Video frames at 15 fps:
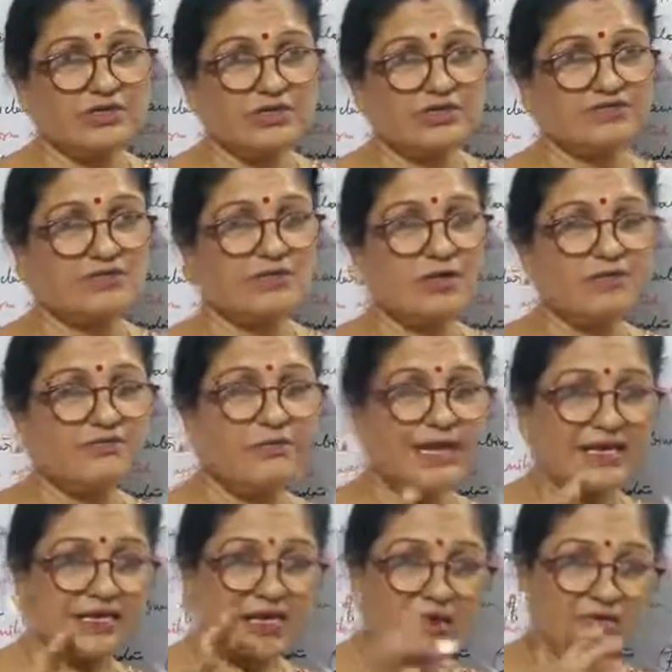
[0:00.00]
So
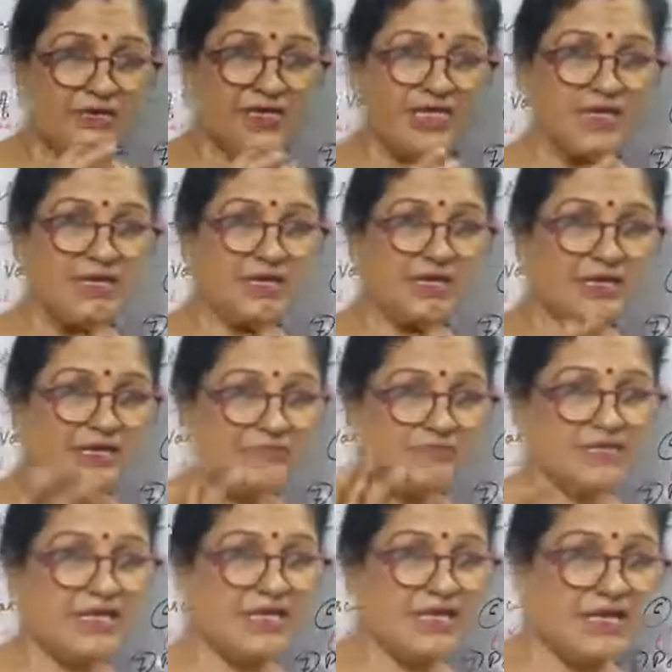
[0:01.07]
by counting, if
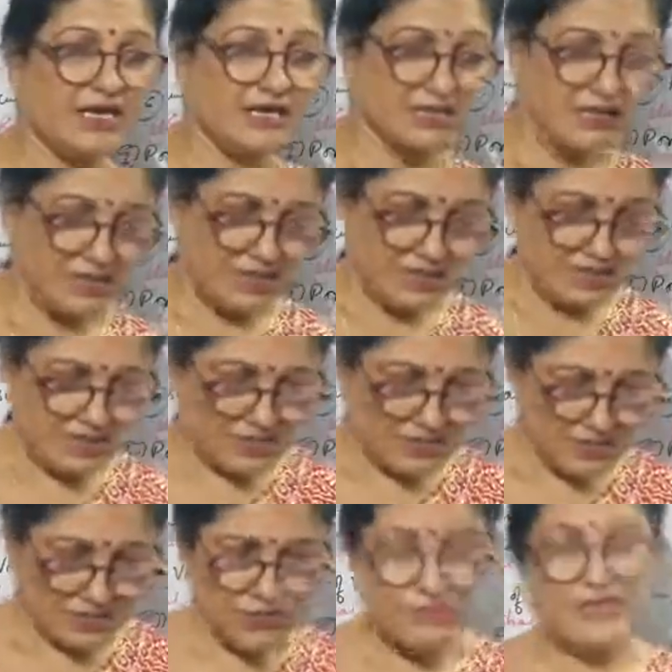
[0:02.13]
there are
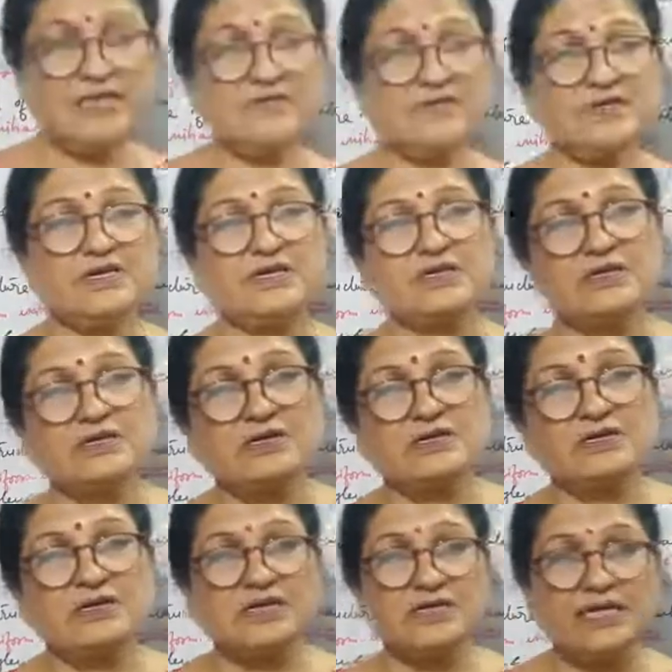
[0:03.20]
12
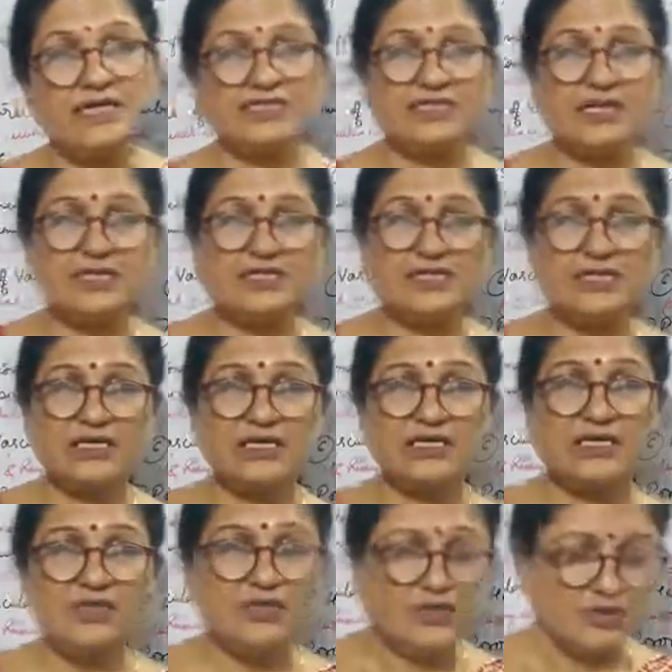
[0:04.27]
rings are
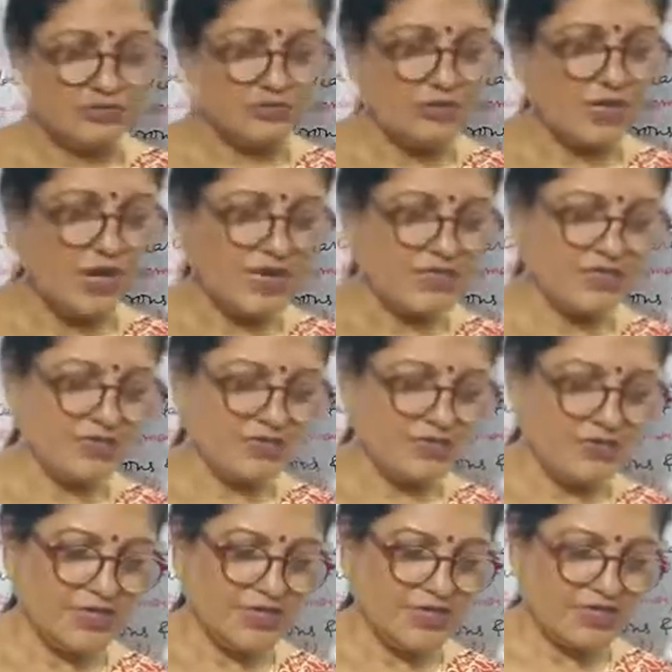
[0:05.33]
there, so either you
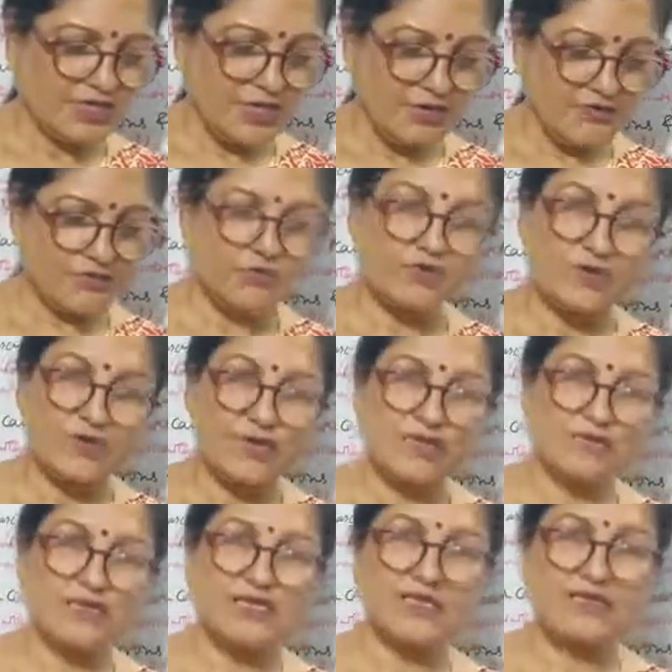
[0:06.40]
can count 12
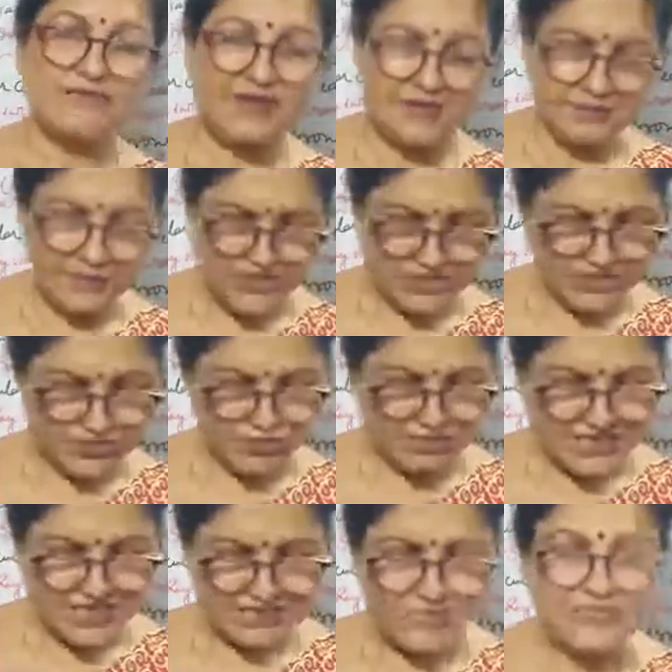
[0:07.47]
then divide by 2,
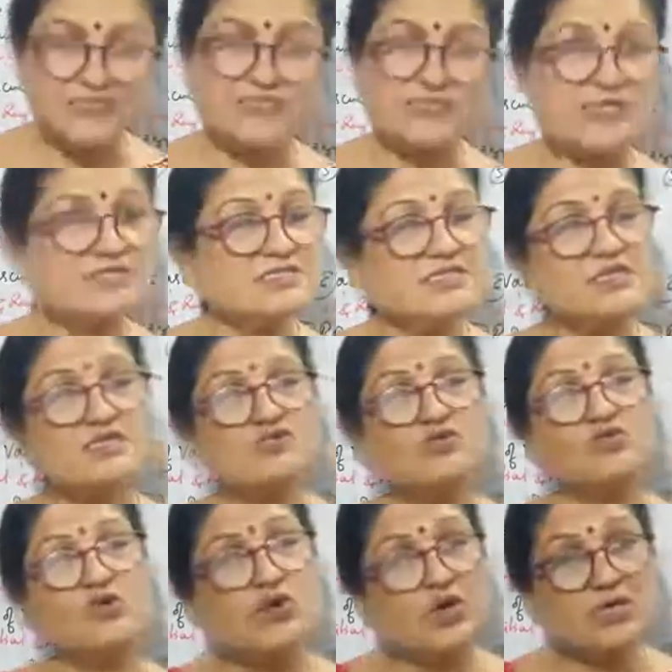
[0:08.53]
that means 6 years
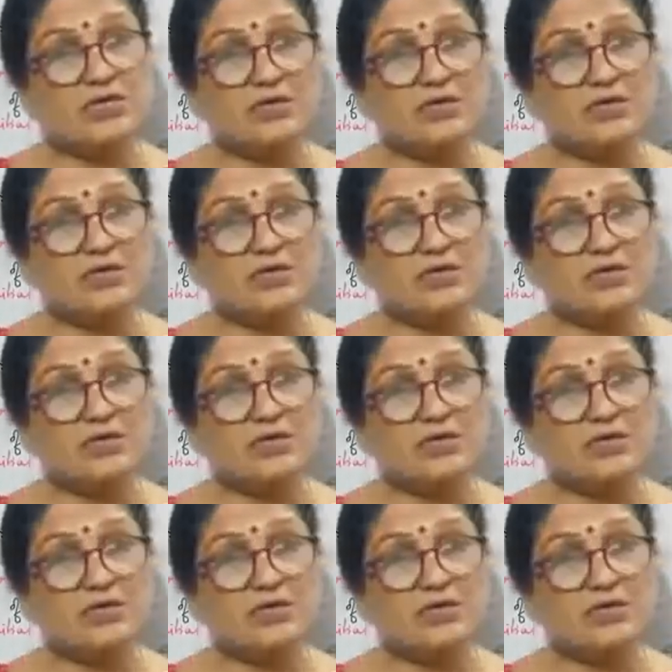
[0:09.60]
old